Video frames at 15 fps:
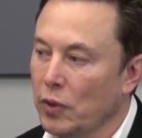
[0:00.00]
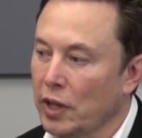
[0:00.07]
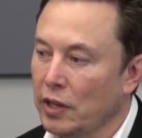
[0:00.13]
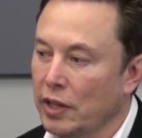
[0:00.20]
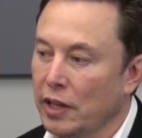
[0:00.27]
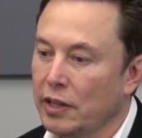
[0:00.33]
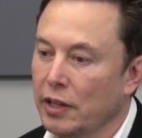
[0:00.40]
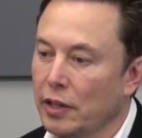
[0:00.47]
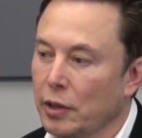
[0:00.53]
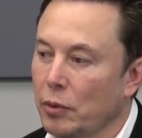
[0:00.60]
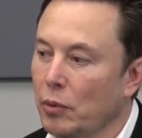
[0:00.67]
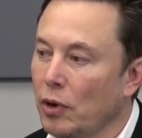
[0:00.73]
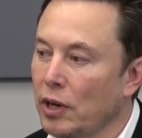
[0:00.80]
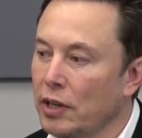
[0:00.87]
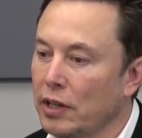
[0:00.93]
that, that tell you
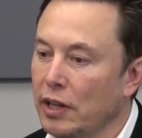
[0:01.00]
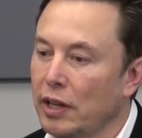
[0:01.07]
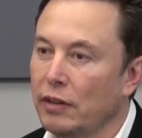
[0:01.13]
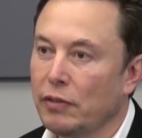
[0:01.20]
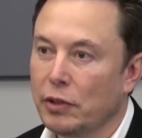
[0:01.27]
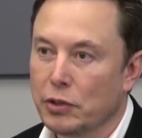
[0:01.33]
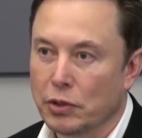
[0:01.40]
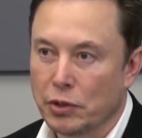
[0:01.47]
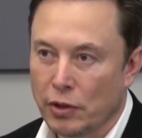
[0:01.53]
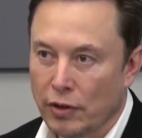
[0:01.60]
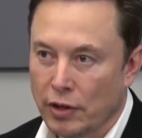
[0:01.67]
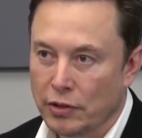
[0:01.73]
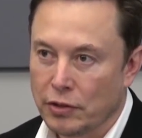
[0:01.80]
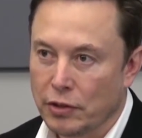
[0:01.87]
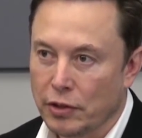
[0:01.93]
what individual
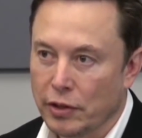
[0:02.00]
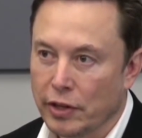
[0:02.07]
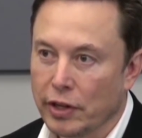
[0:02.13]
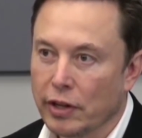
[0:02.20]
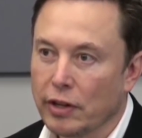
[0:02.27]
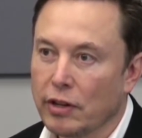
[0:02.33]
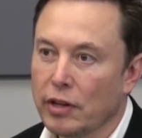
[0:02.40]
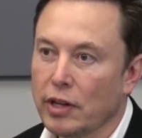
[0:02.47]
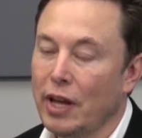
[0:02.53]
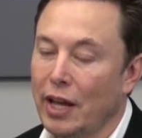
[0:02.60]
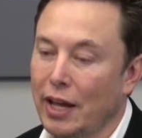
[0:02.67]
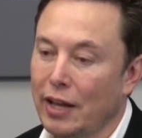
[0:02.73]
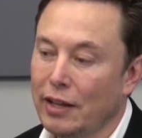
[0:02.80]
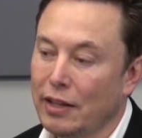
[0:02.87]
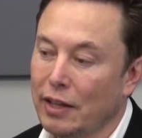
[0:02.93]
neurons are doing
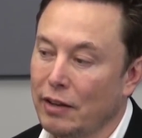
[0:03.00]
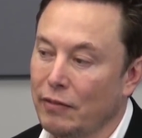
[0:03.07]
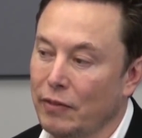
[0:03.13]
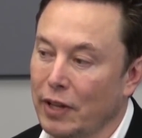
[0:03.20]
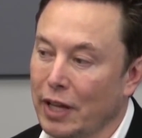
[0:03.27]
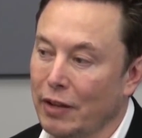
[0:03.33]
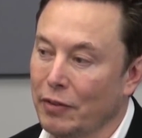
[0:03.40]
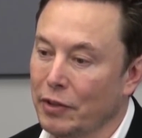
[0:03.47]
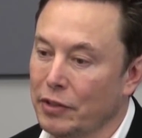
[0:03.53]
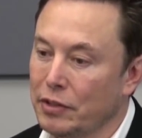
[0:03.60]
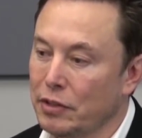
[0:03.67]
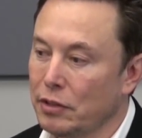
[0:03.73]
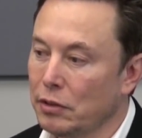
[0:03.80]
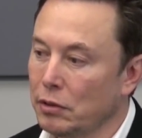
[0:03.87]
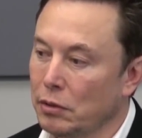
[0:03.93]
and then being able
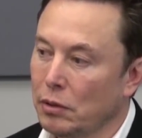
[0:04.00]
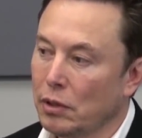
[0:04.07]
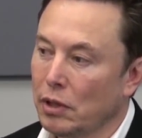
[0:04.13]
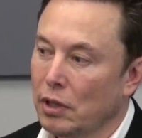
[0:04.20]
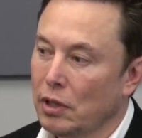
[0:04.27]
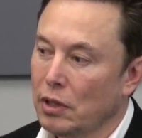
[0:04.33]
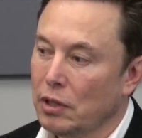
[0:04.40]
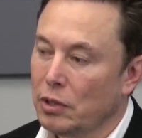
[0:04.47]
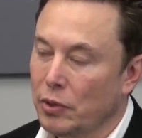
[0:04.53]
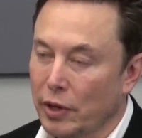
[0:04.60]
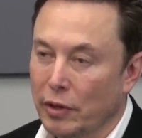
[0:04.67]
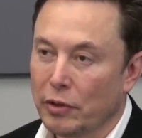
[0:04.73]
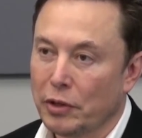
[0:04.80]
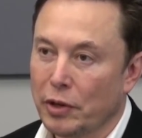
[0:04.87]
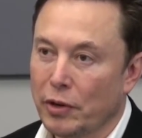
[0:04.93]
to
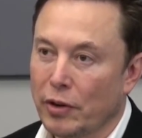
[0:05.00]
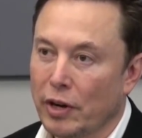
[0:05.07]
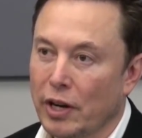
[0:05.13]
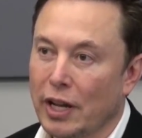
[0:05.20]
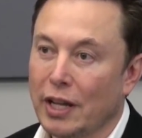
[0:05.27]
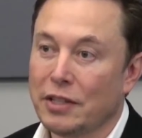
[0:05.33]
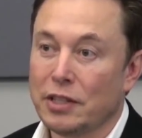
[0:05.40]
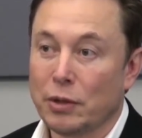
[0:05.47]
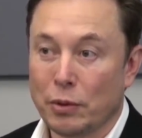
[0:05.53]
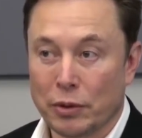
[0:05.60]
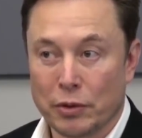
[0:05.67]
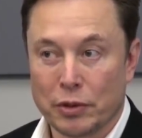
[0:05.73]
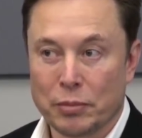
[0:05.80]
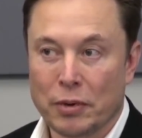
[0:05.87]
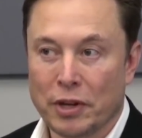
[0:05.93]
trigger a neuron and see what
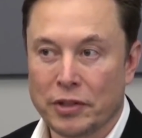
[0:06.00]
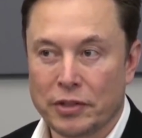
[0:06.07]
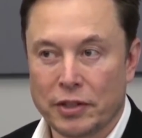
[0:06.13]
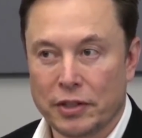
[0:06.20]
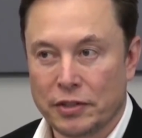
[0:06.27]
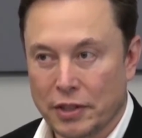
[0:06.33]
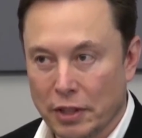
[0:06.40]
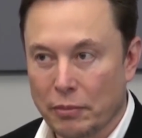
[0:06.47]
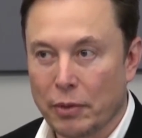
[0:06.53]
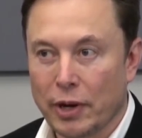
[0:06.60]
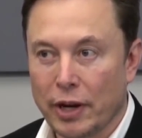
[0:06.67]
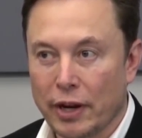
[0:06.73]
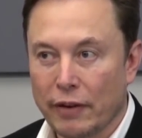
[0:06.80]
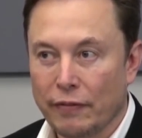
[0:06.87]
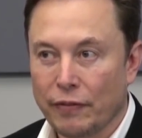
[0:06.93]
the response is in the
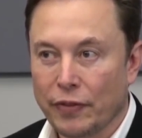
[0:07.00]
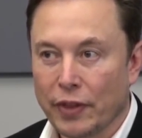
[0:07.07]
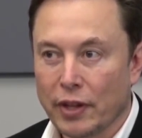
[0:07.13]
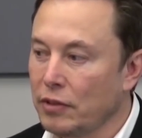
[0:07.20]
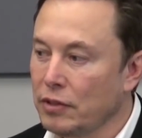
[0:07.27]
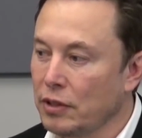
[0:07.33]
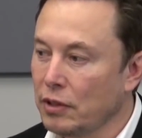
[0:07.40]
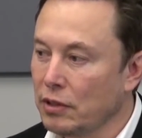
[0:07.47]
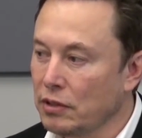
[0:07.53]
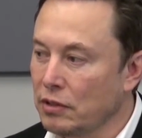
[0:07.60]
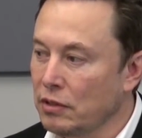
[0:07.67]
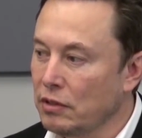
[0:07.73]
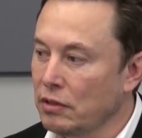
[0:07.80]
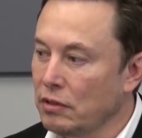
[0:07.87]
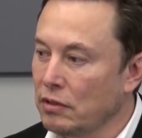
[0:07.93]
brain so you
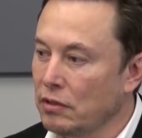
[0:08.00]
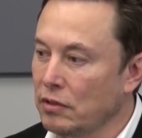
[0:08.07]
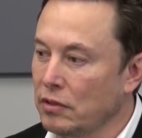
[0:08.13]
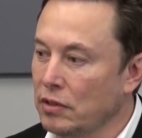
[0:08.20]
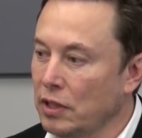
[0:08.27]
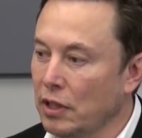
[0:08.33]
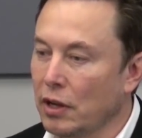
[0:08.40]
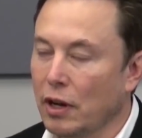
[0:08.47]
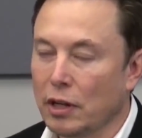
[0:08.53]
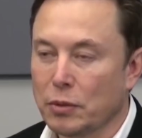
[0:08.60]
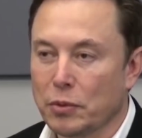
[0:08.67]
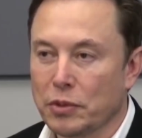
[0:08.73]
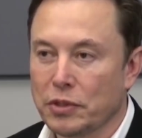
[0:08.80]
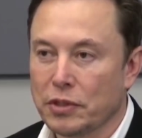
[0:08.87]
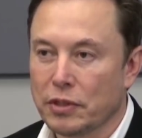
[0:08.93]
can see the
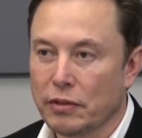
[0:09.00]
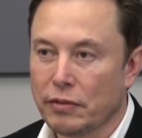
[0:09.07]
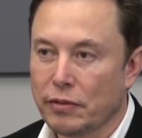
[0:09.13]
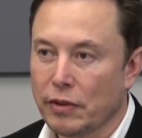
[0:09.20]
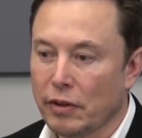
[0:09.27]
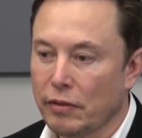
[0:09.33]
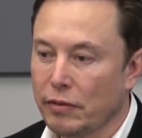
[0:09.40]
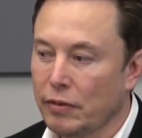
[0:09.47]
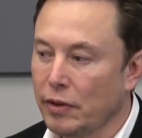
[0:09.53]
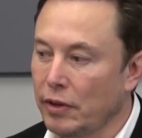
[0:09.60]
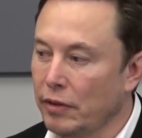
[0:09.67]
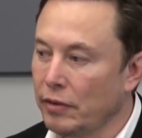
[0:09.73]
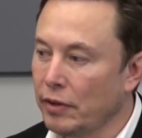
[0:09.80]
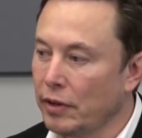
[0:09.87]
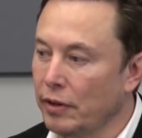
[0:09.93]
consequences of, of,
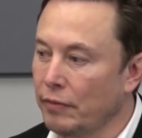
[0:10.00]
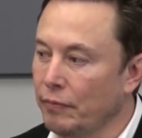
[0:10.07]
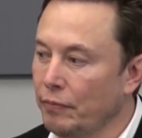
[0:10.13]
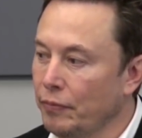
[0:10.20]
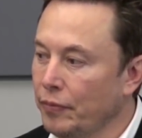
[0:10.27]
of a,